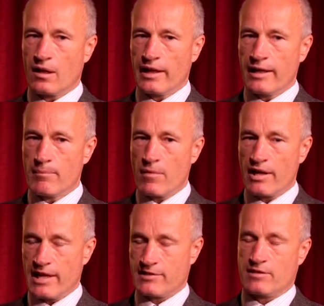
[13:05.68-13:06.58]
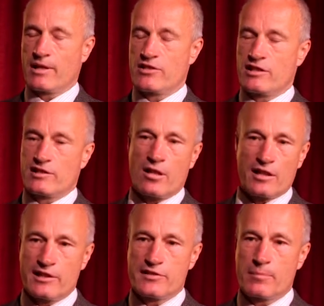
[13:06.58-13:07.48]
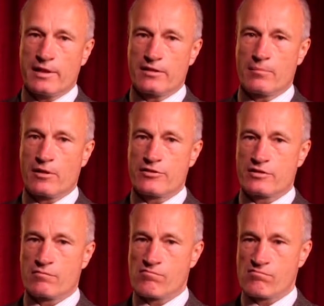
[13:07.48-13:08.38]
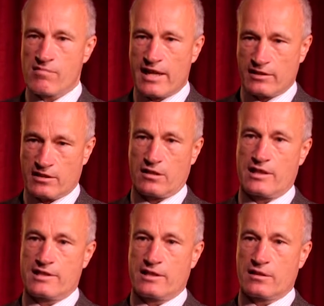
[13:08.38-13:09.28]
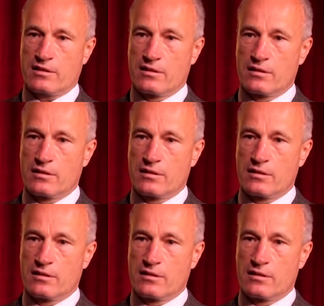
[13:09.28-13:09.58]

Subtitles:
in my estimation, is likely to be the most radicalising